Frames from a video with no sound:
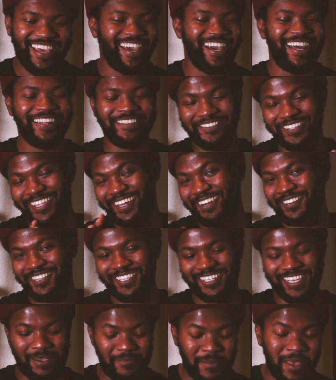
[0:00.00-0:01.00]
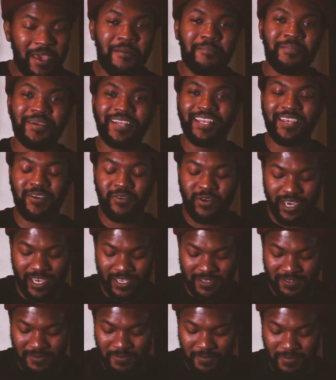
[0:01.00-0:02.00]
I do that all the time. But
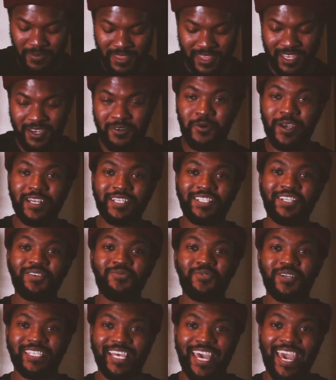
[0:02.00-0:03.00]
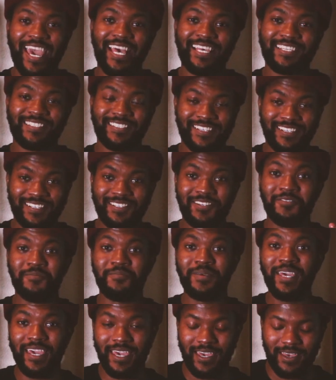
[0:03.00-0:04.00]
anyways, the question was asked to
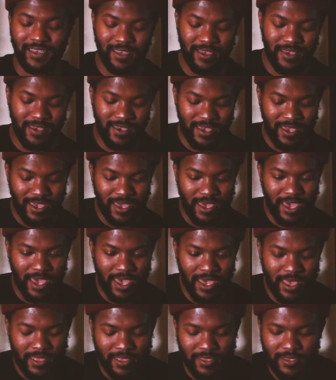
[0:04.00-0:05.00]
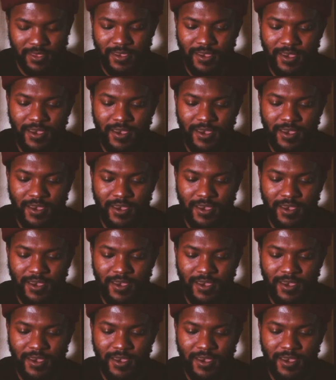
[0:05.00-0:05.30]
me, and